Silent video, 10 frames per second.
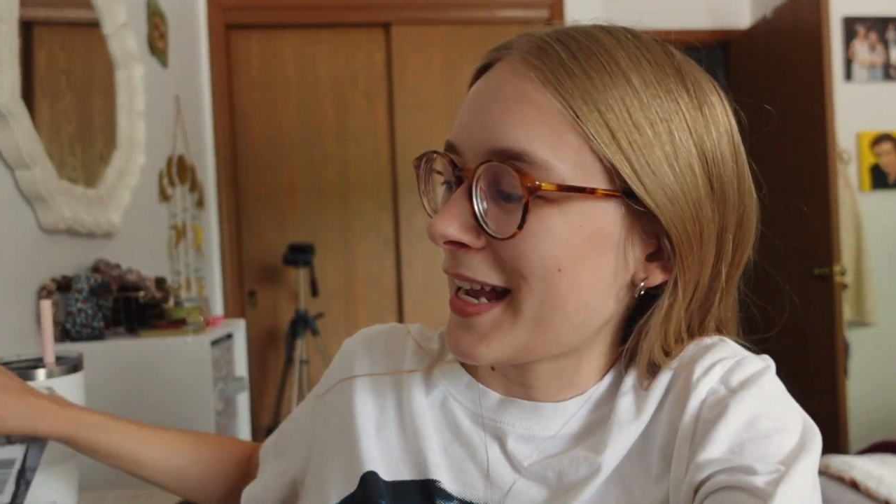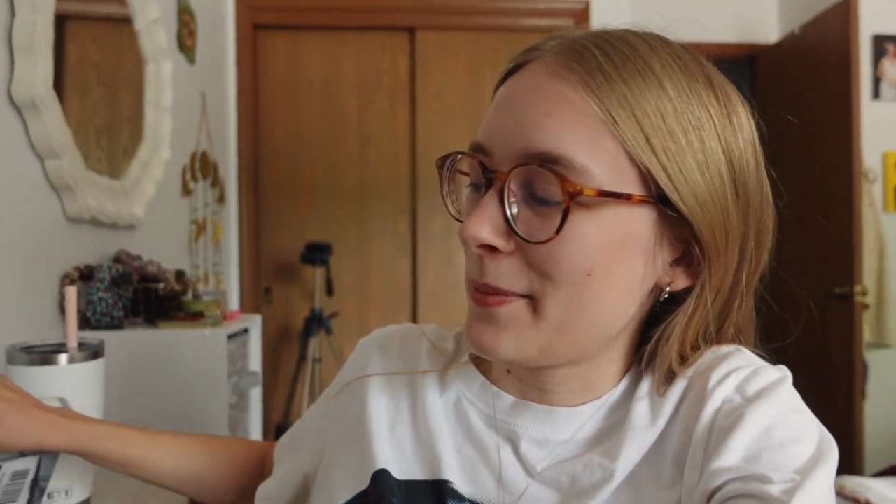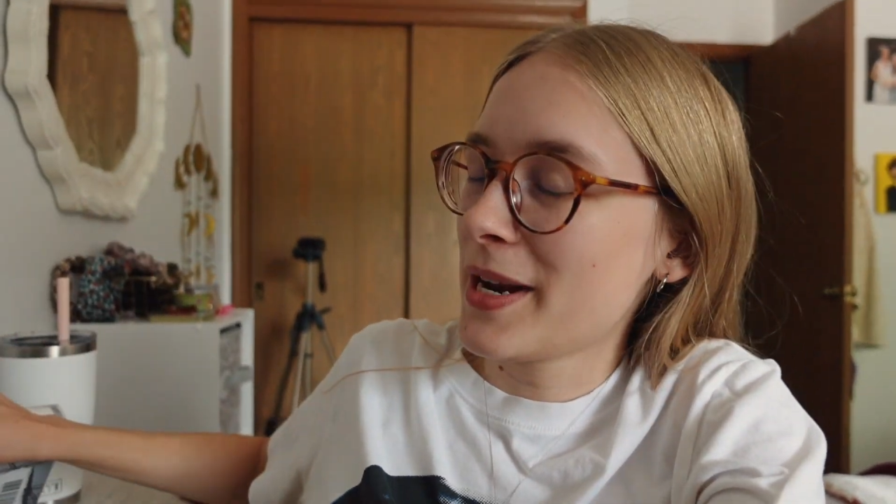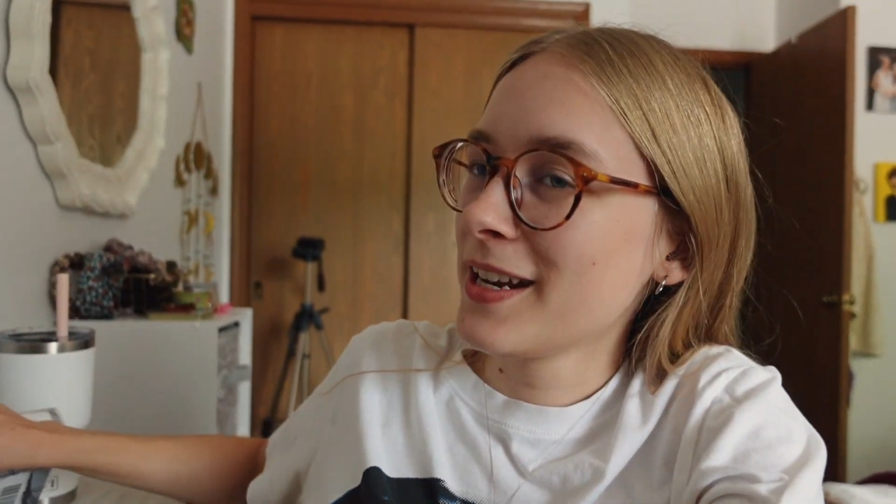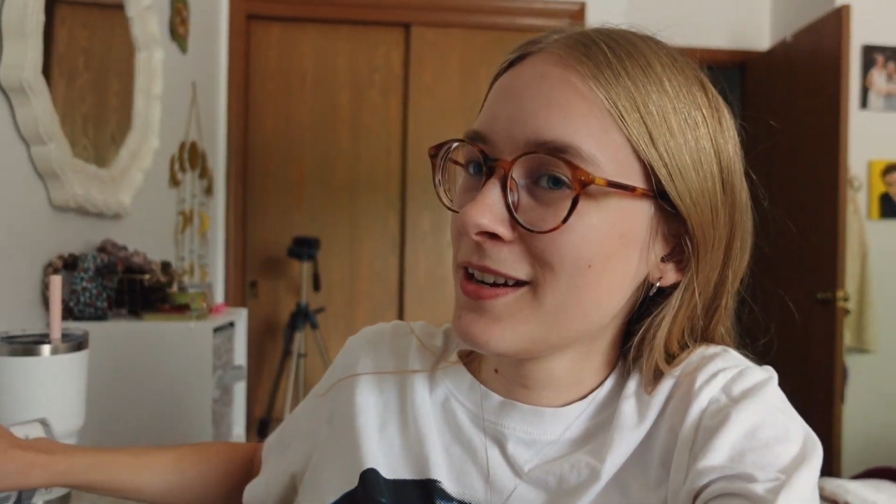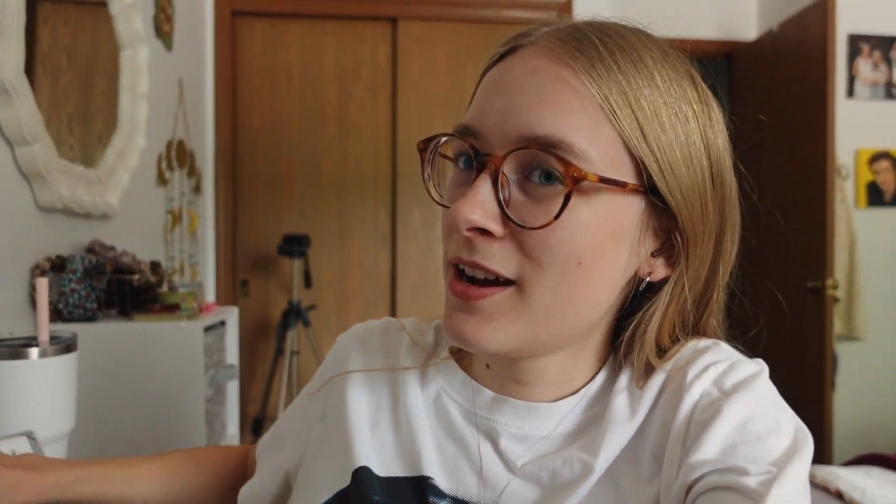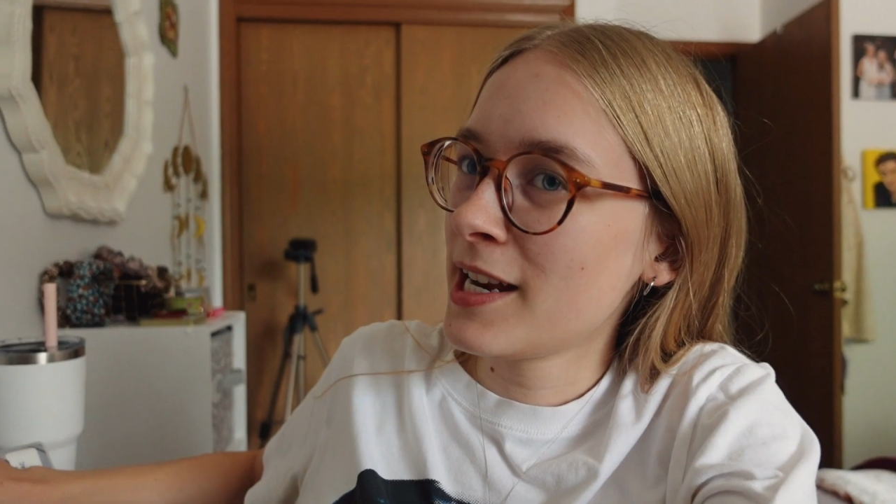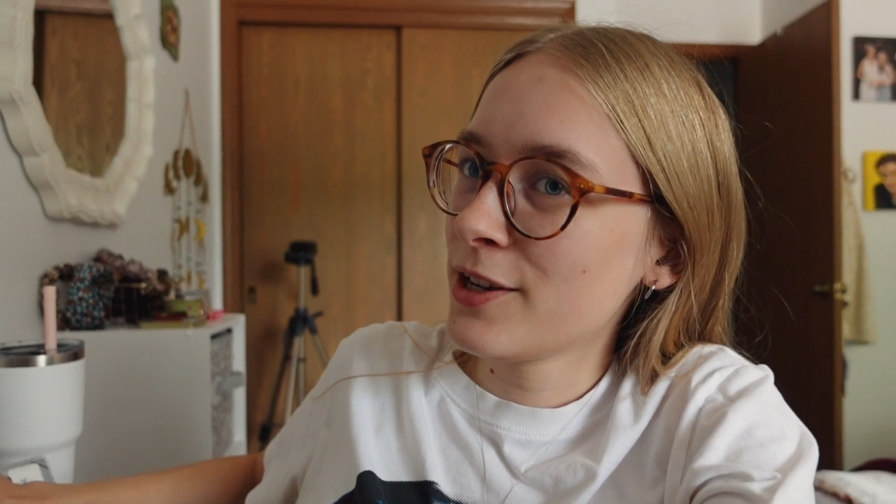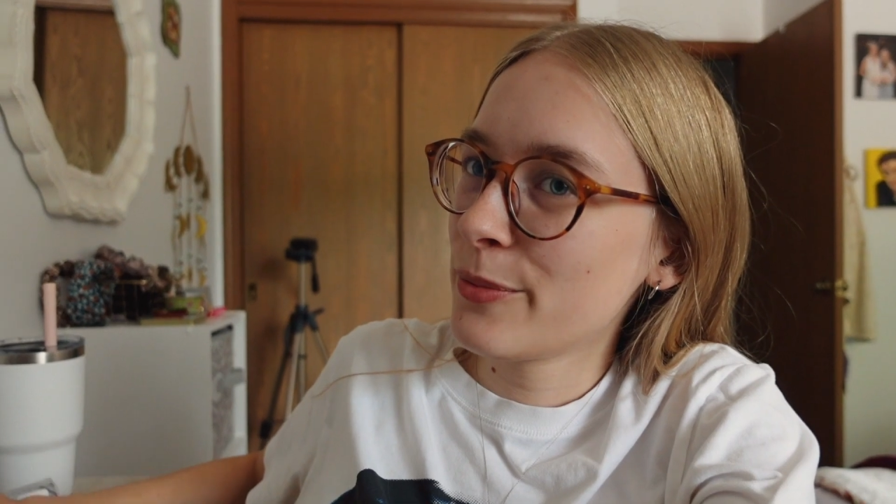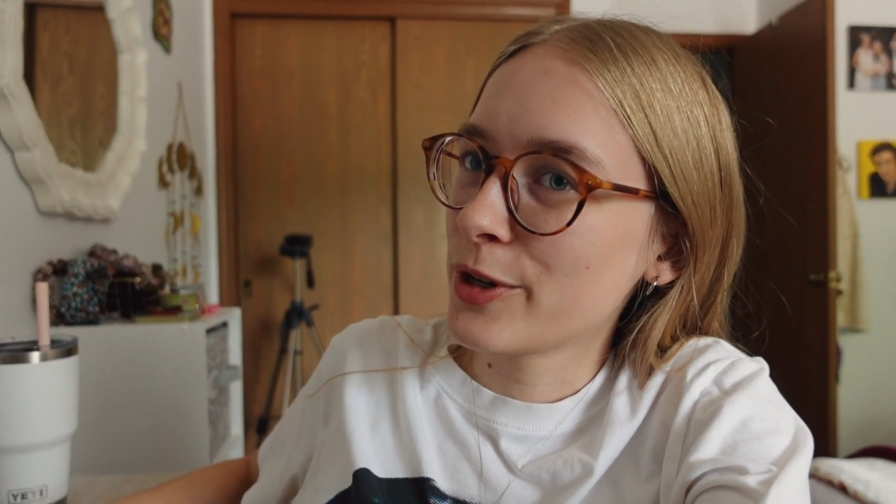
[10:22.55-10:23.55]
I'm not an
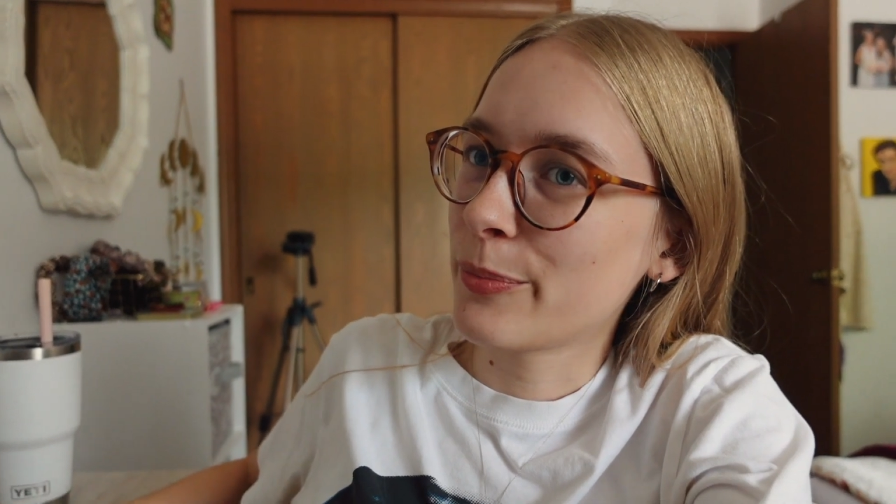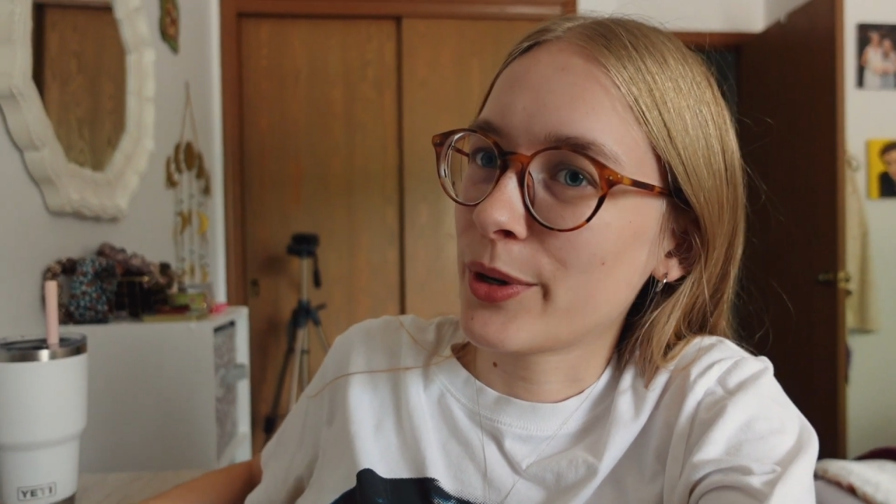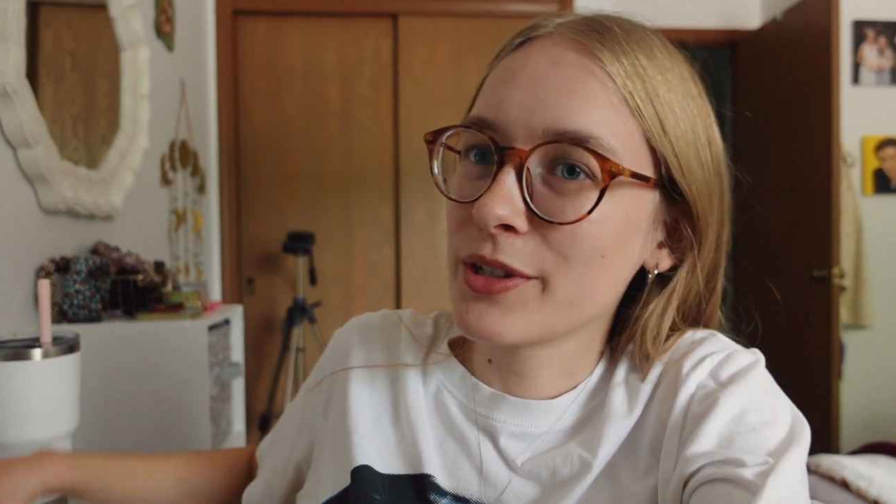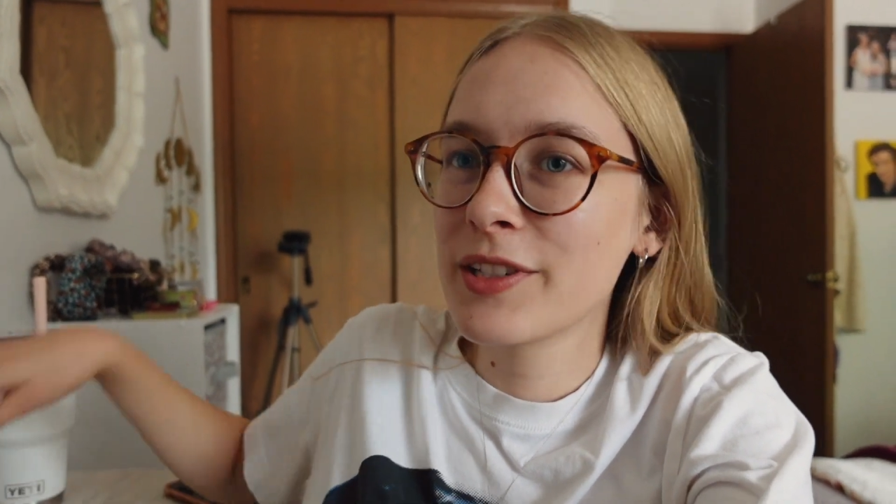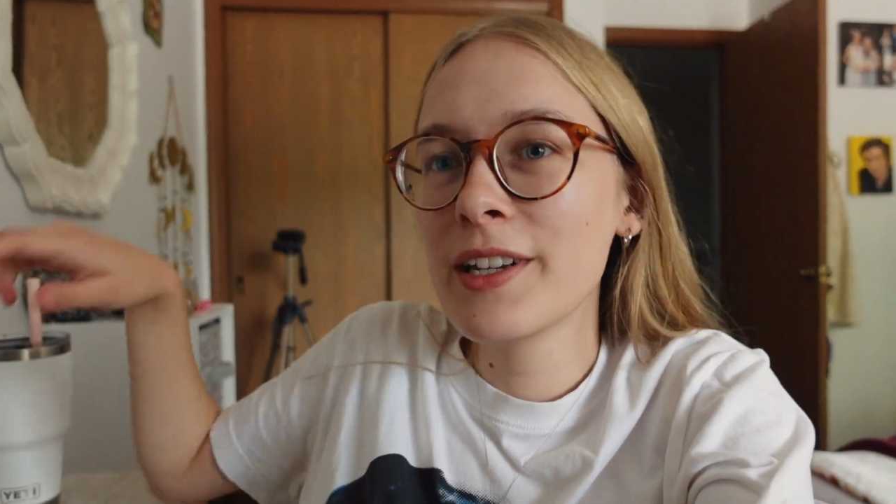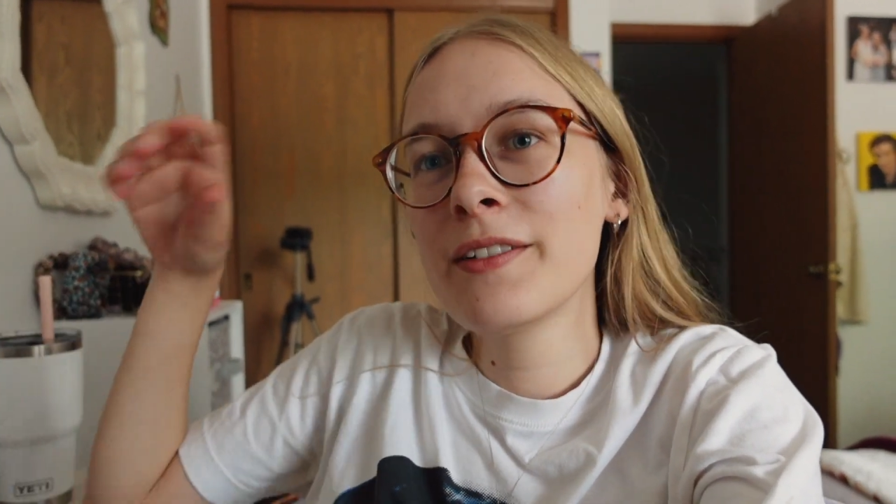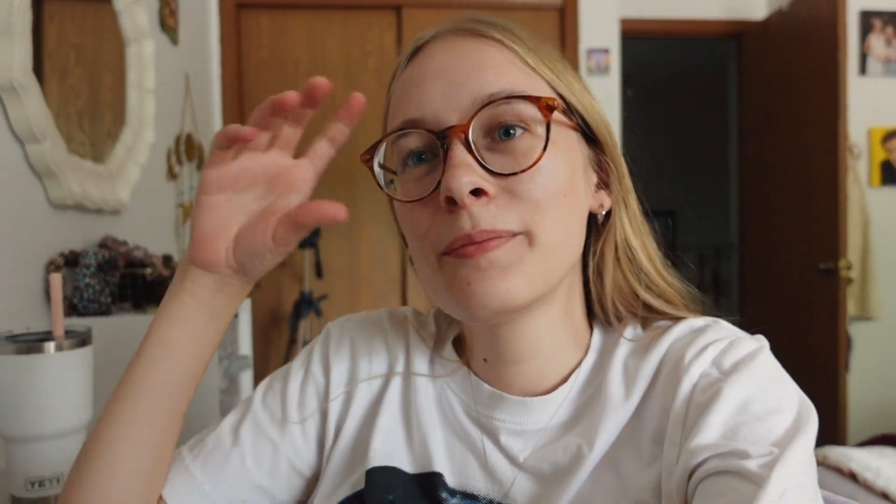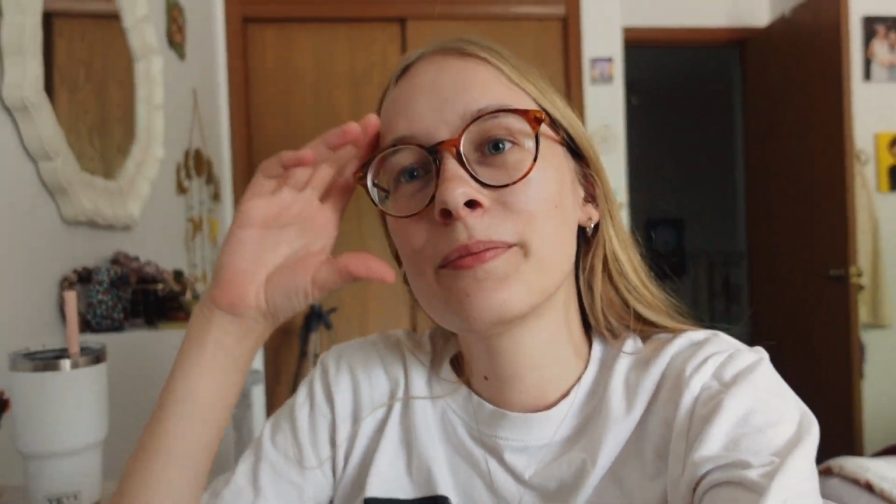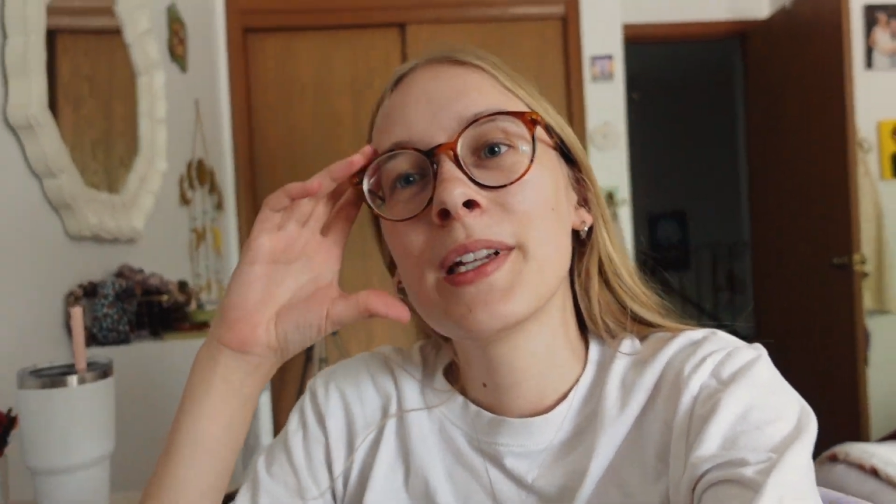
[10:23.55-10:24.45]
audiobook person,